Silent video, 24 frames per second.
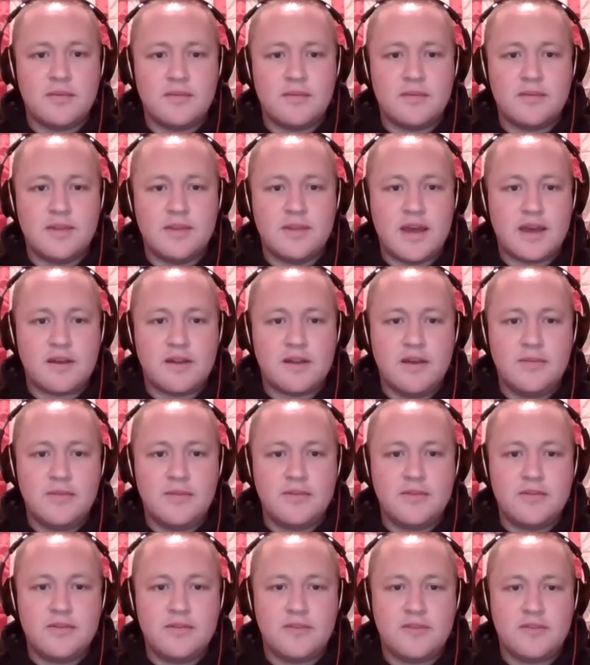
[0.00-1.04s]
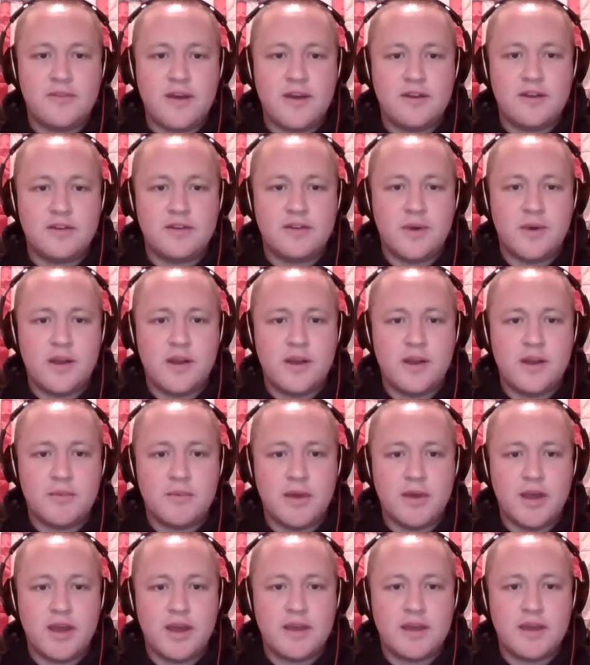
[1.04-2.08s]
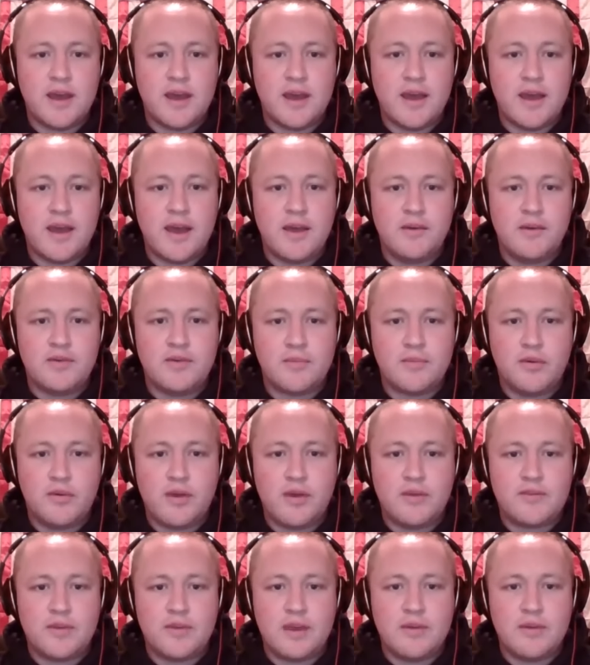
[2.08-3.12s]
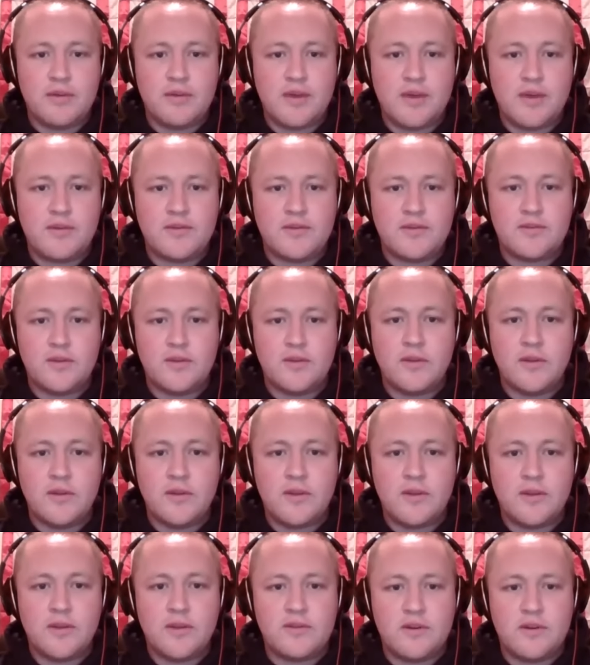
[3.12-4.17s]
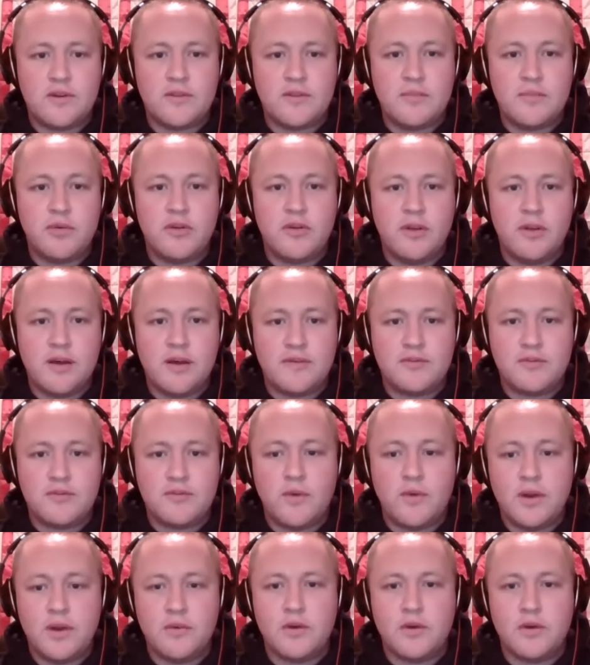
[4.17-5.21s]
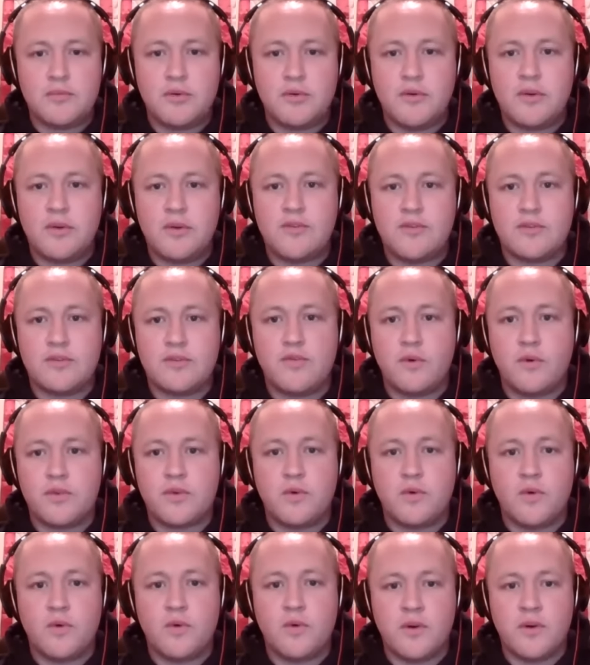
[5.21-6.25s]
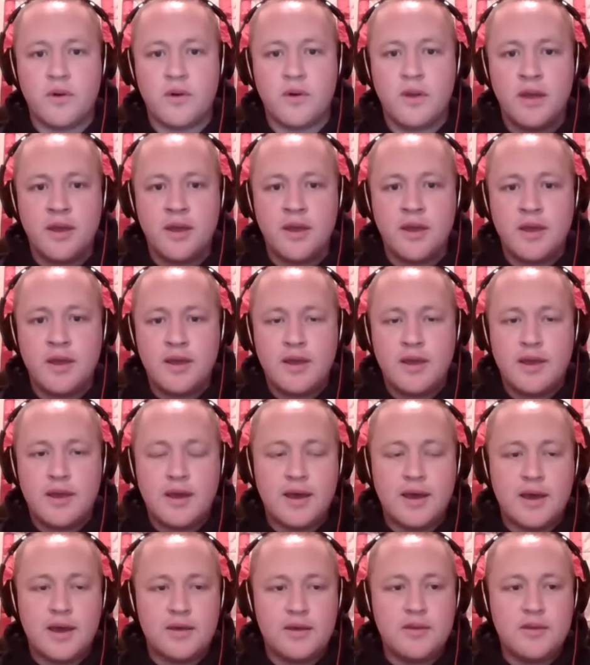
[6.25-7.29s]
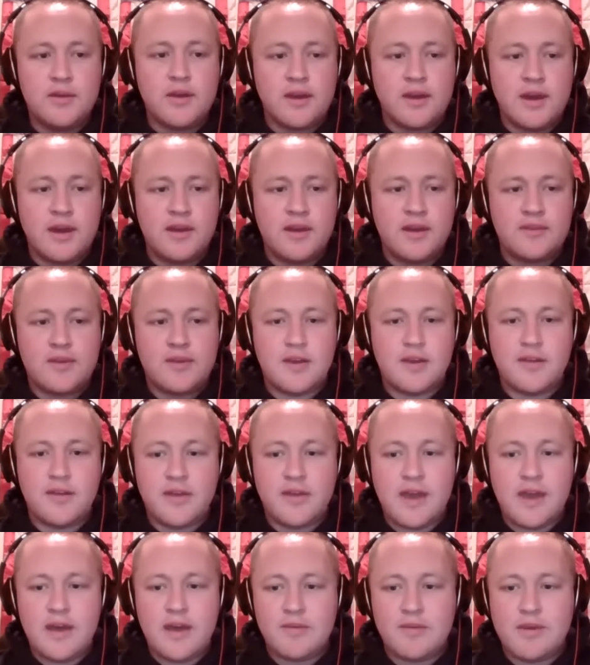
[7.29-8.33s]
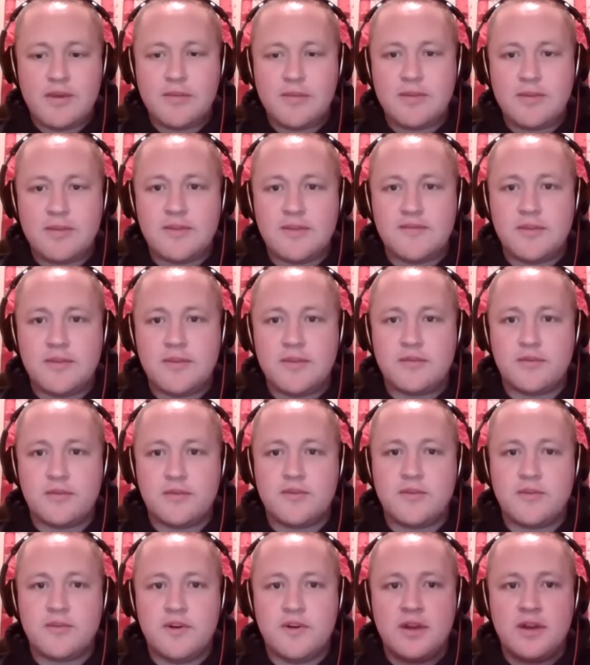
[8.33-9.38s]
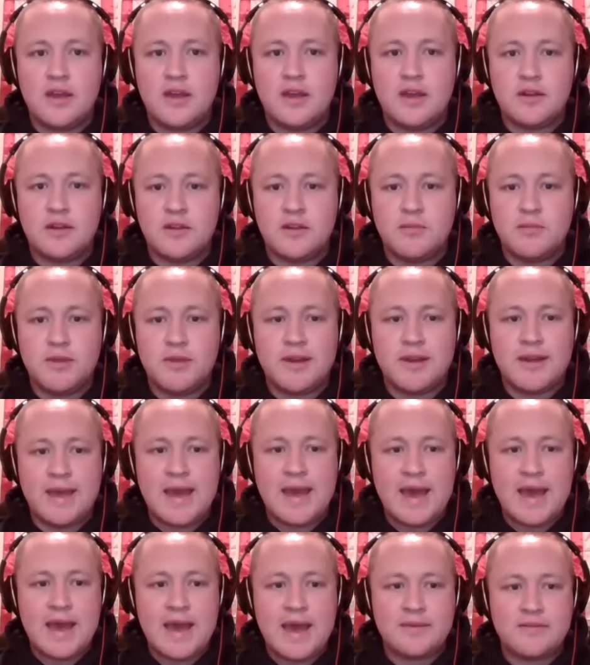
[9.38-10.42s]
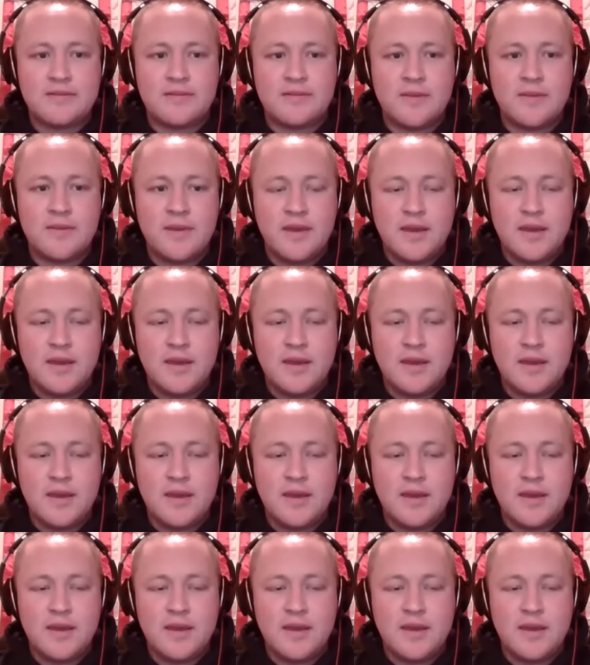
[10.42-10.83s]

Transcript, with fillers: Yeah, Clemson just found a way here, Mike. I was impressed, again, with how slowly they started. They pulled off 21 points in the fourth quarter. You could kind of tell that the Alabama defense was starting to get a little bit gassed.